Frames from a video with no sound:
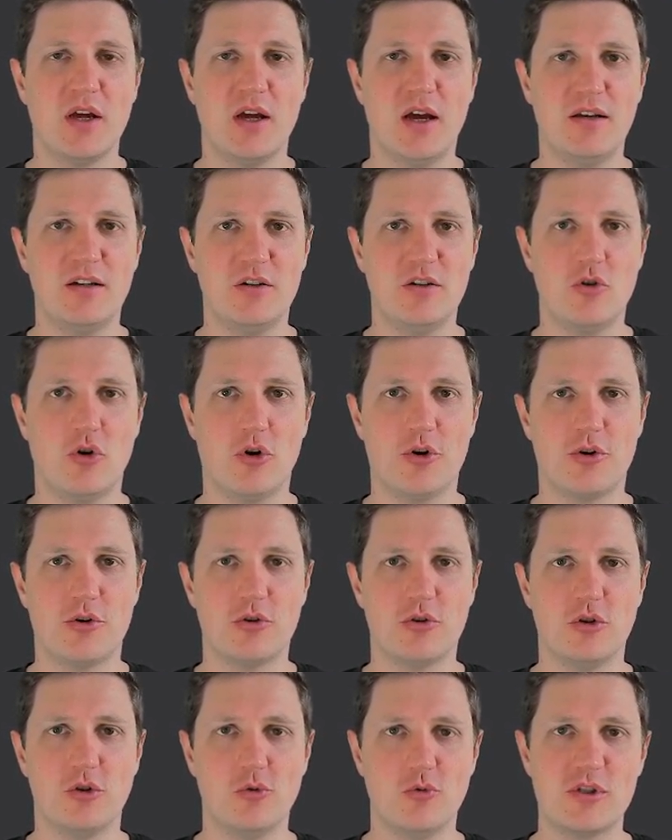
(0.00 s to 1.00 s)
And in order
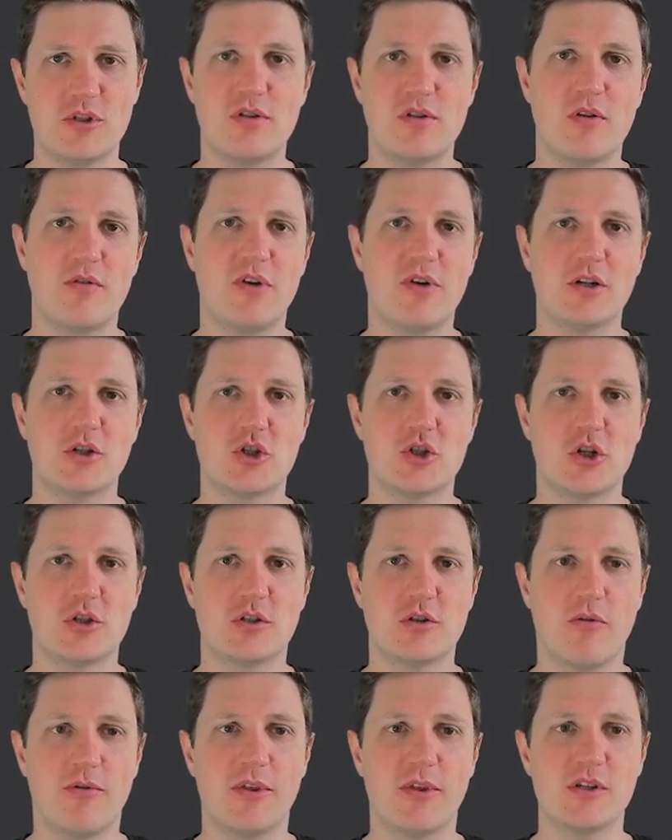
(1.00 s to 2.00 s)
to use the functions
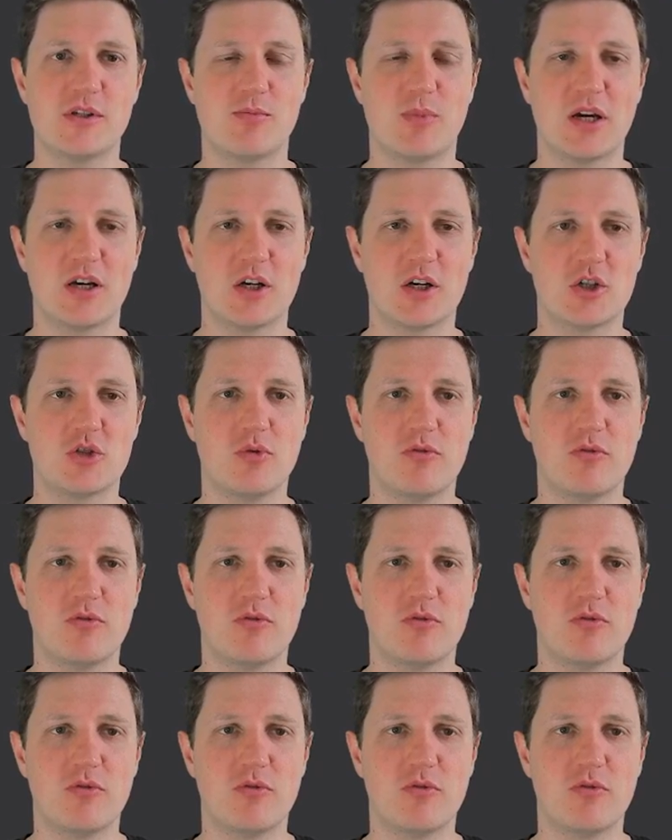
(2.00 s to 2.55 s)
of this package,